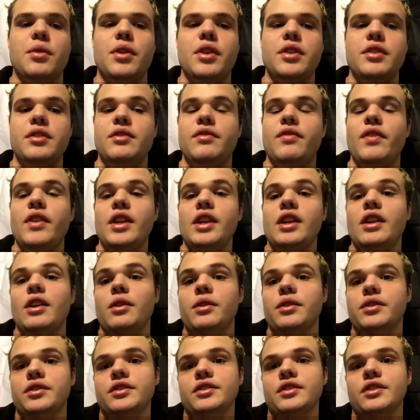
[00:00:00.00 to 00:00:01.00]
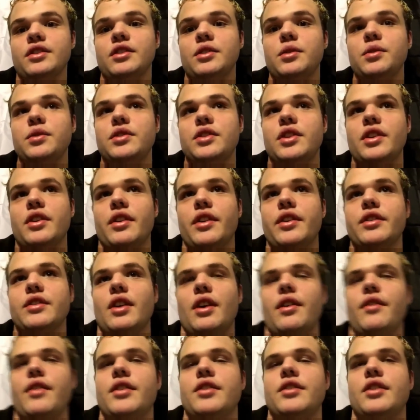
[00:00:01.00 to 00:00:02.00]
this is a new series,
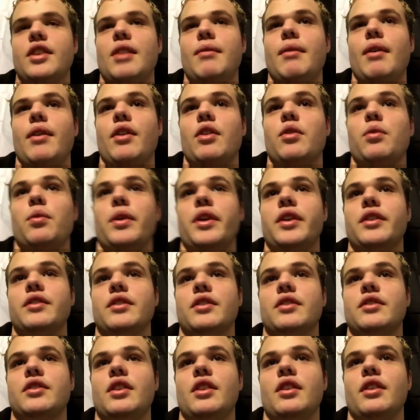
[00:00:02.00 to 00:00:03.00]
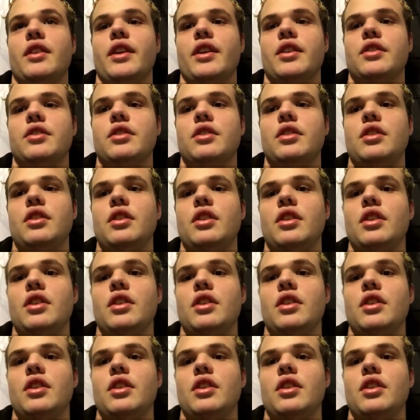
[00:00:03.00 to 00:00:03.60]
obviously, about the 2016 election.